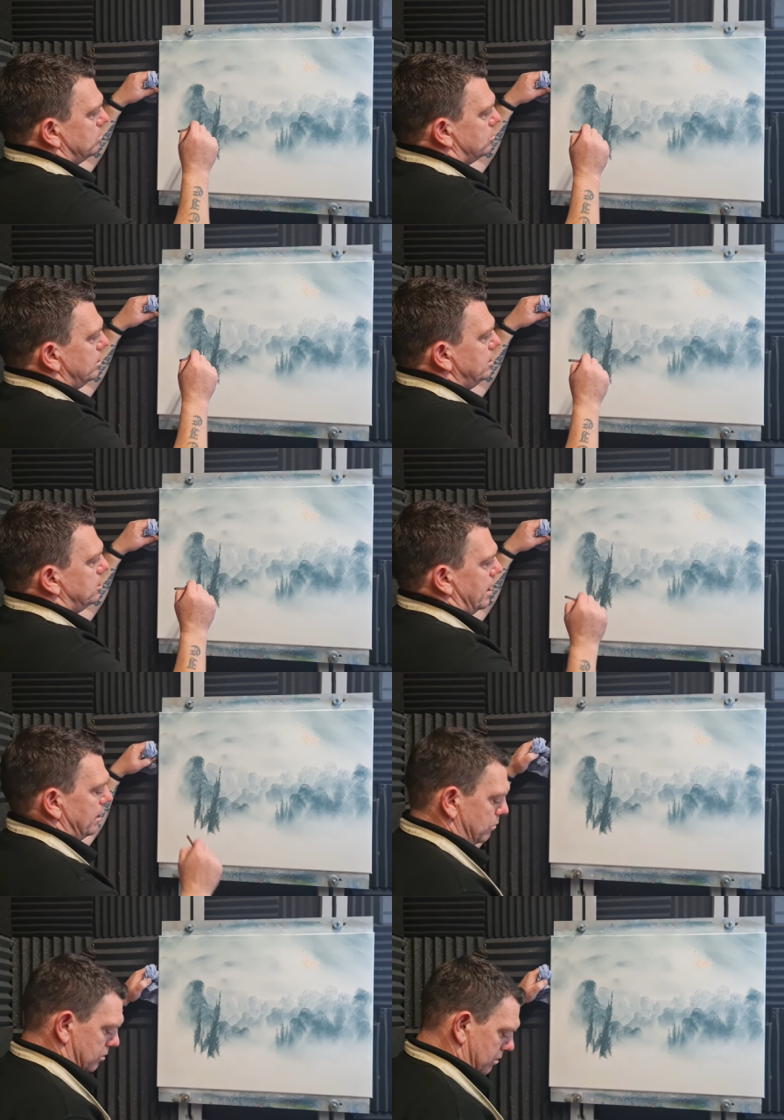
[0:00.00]
tree
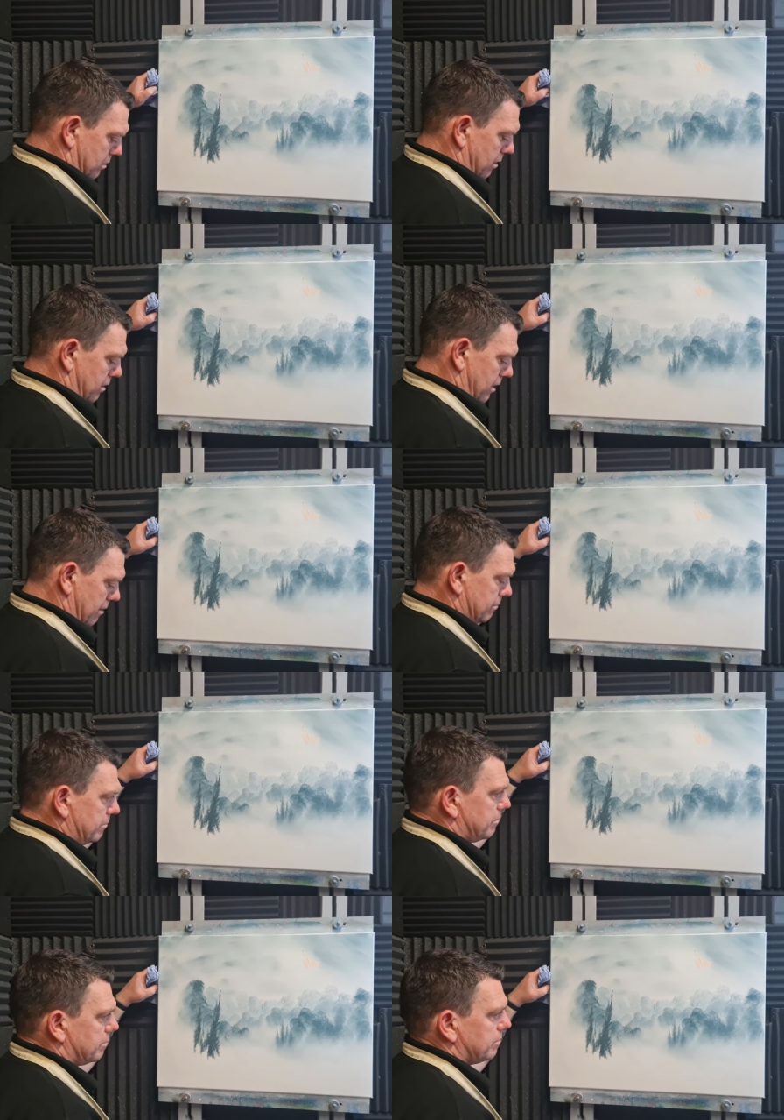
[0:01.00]
shapes, really.
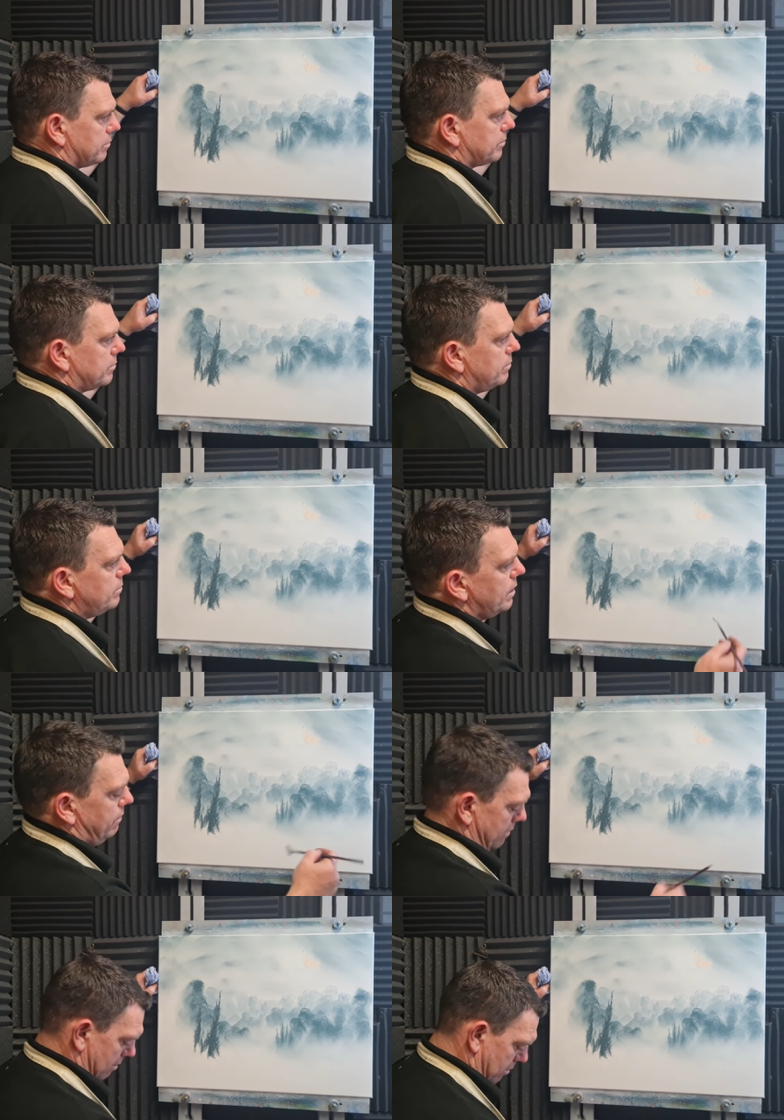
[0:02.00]

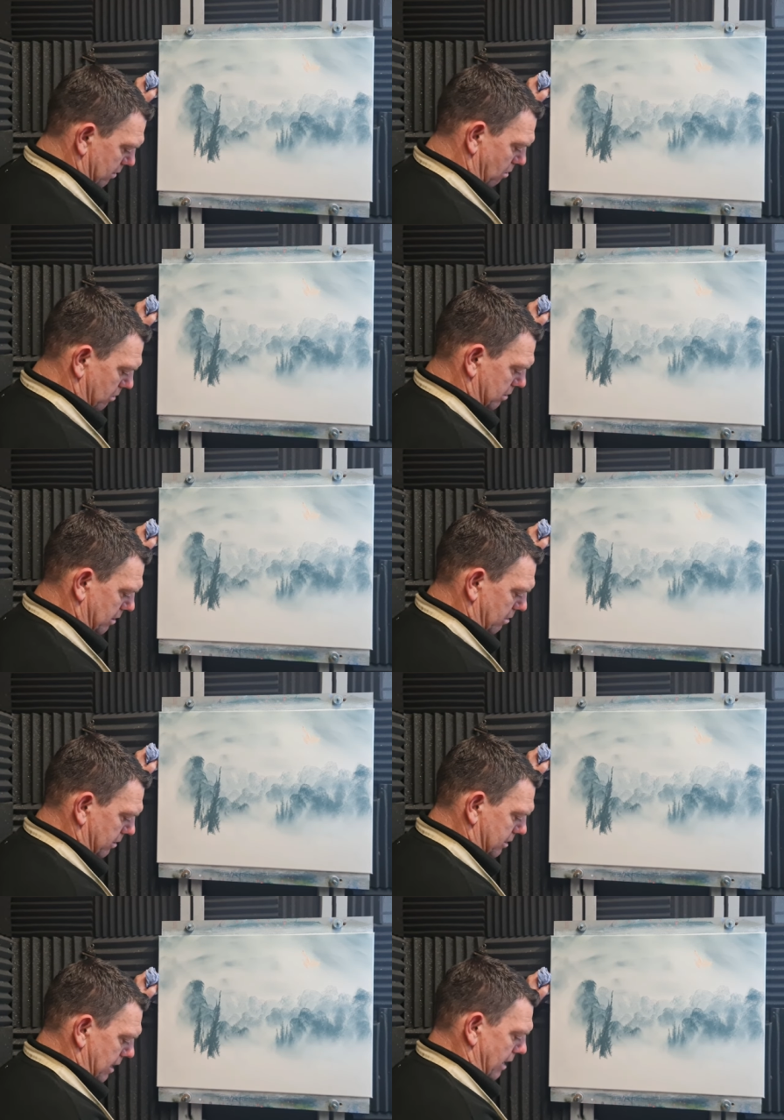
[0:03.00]
In fact, we'll go on to the
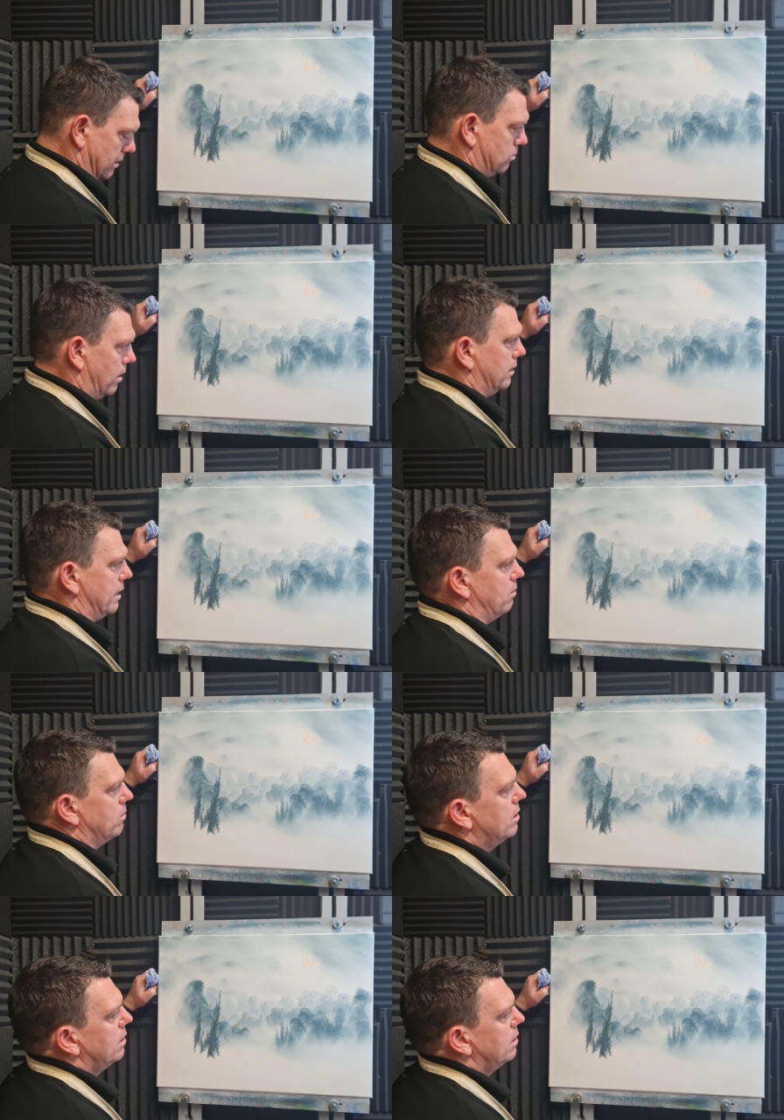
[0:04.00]
other side as well now.